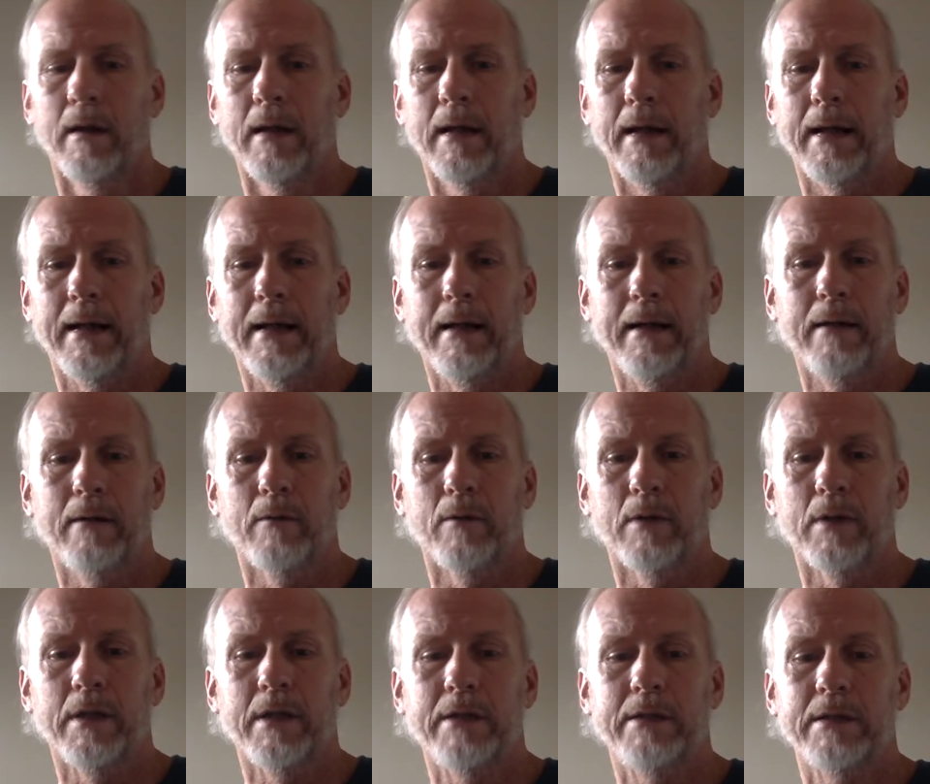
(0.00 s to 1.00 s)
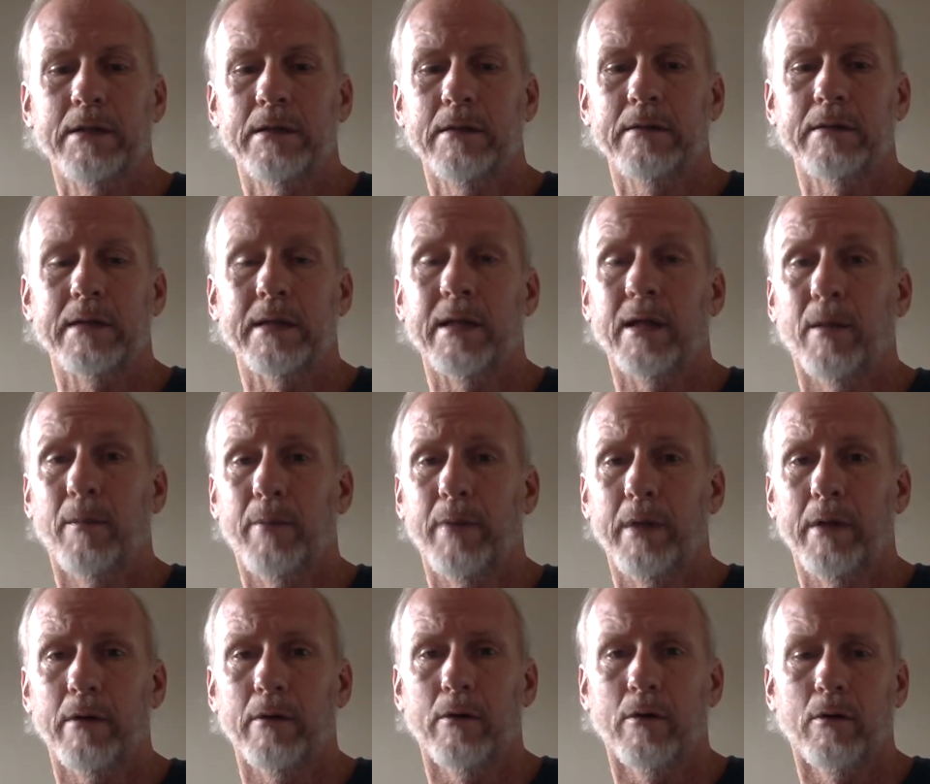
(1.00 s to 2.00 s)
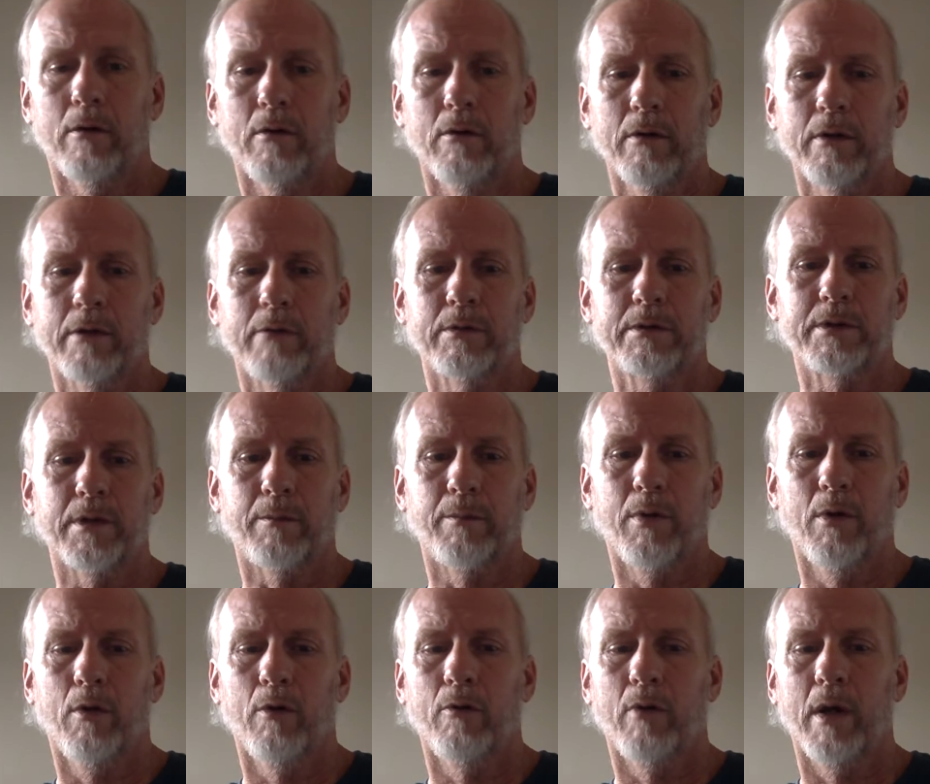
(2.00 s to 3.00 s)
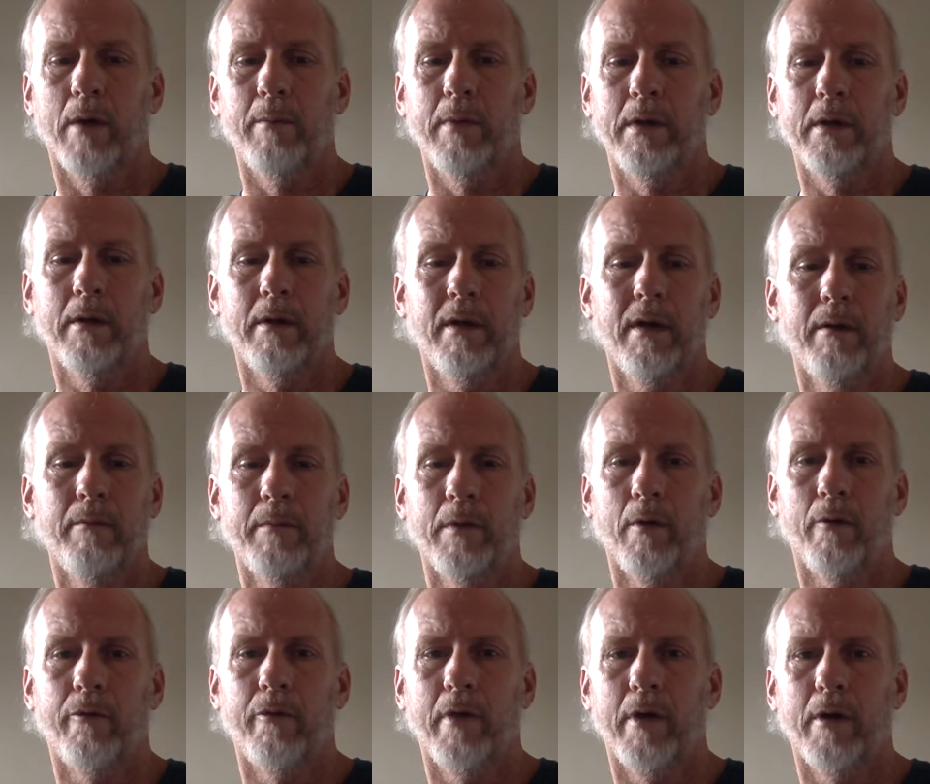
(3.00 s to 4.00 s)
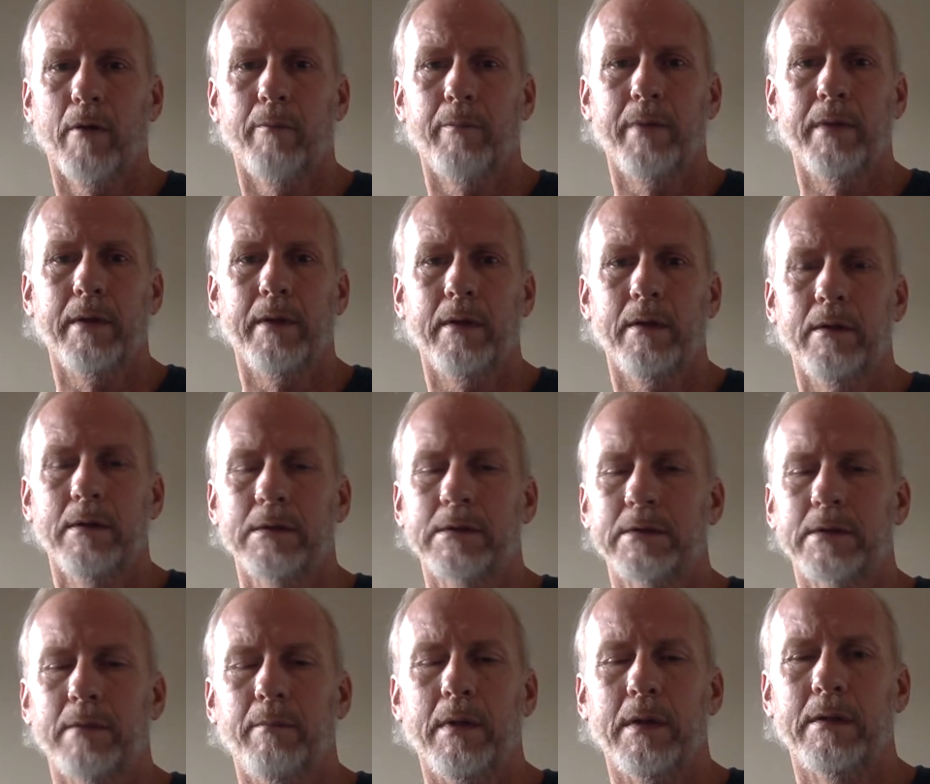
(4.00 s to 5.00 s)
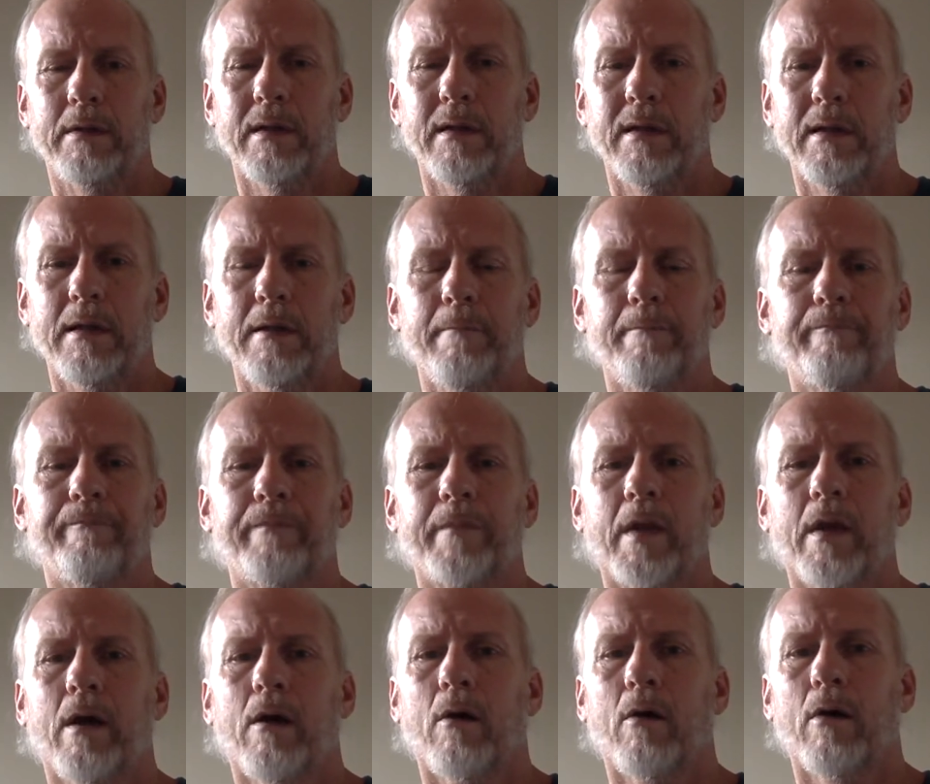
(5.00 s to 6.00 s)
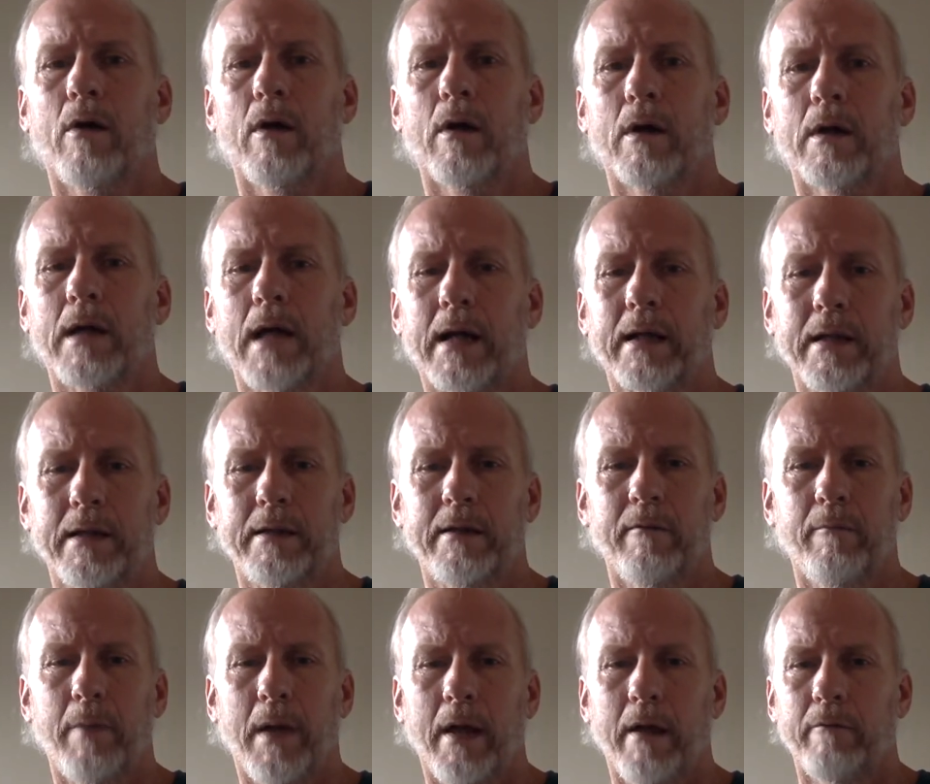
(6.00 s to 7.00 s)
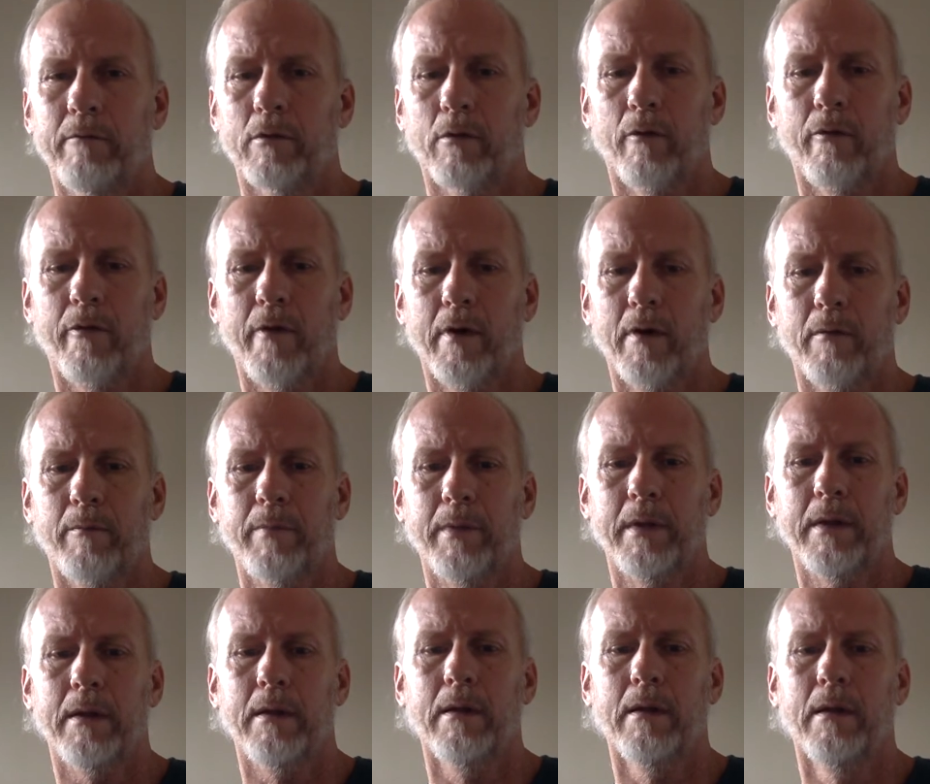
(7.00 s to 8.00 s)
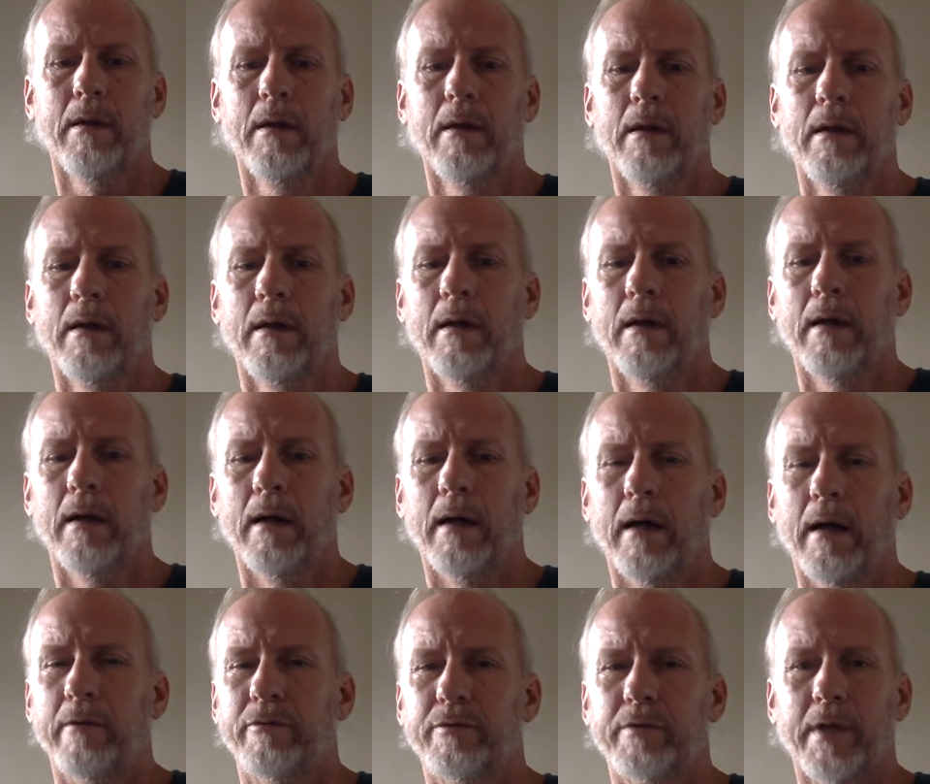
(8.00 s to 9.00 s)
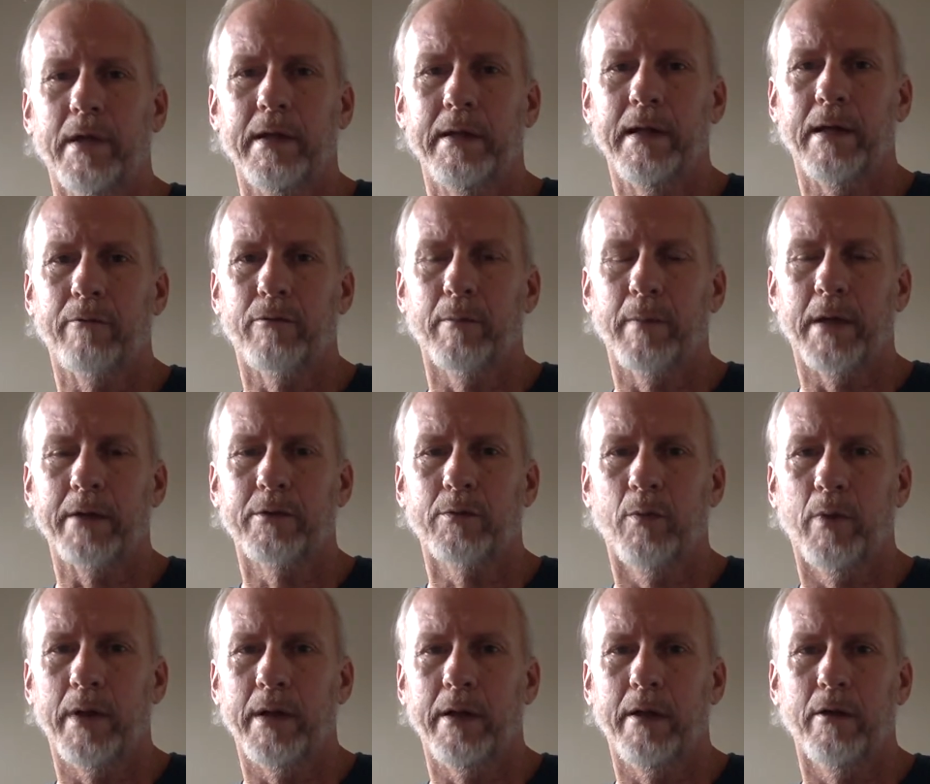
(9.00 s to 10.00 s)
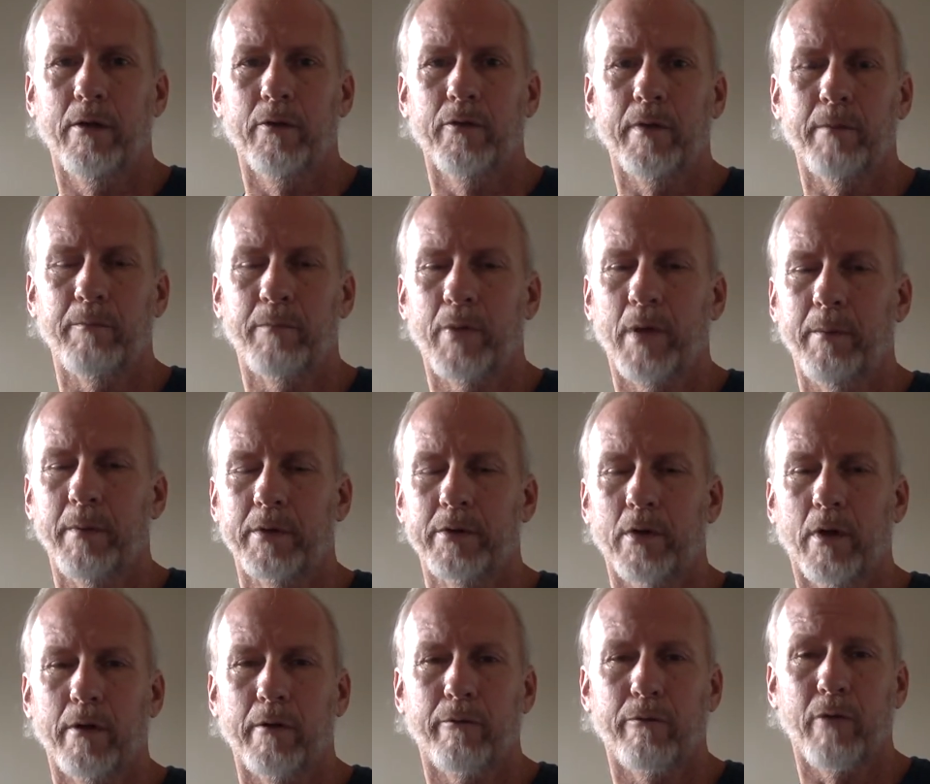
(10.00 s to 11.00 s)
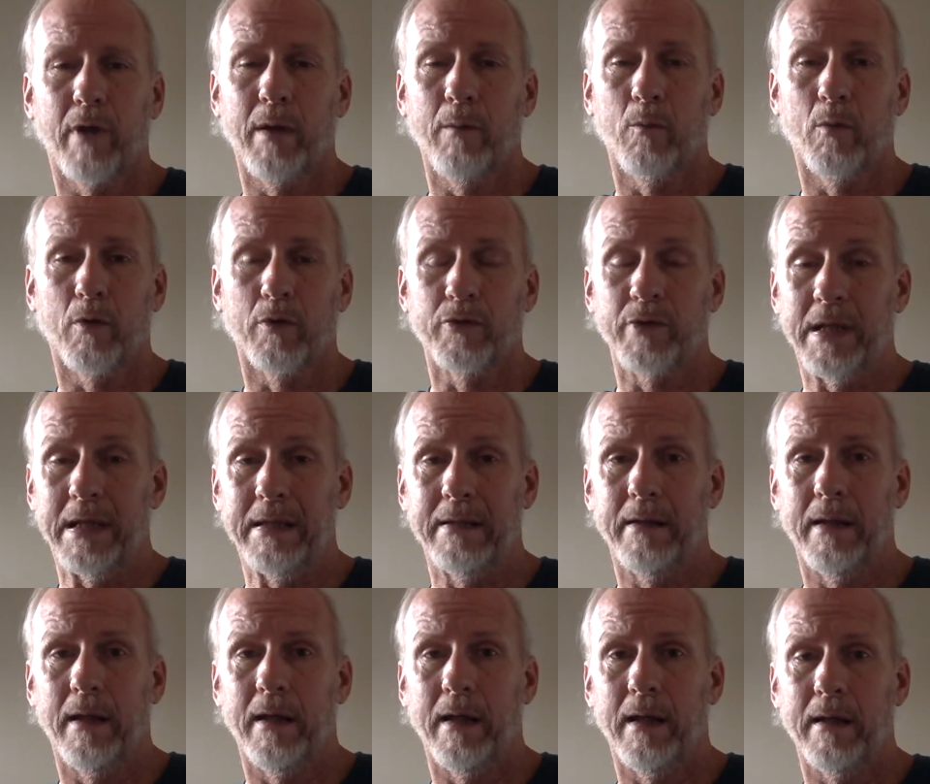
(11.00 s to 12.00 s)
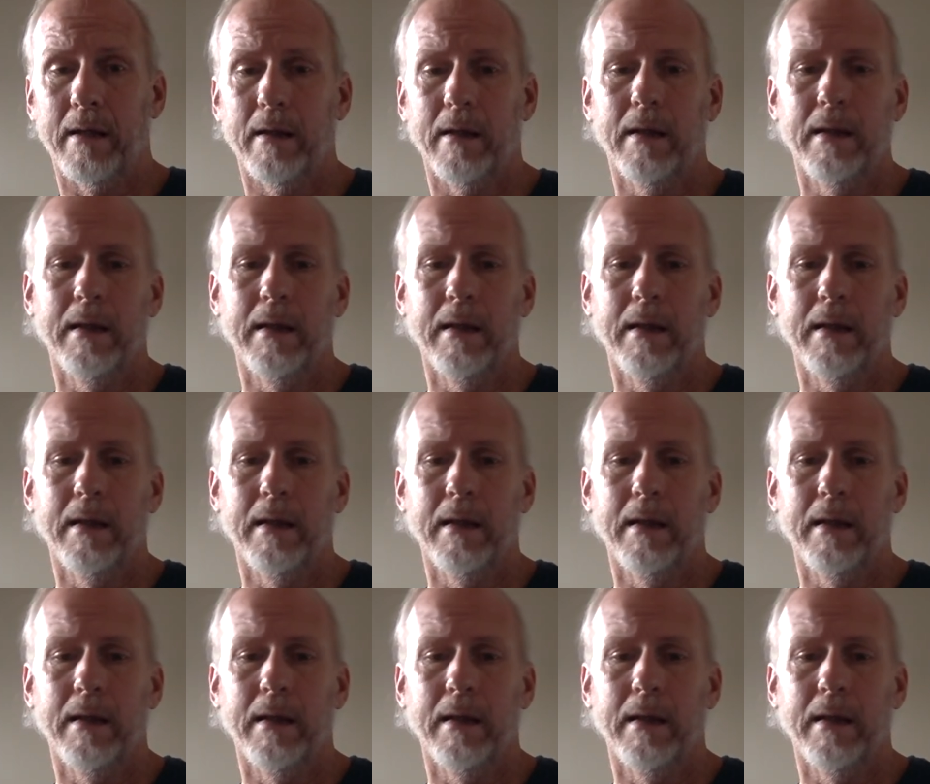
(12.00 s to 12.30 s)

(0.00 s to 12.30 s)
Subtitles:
religions, NLP or neuro-linguistic programming, hypnotherapy, CBT, or cognitive behavioral therapy. I've studied that for about 20 years and pretty much all the frameworks in that.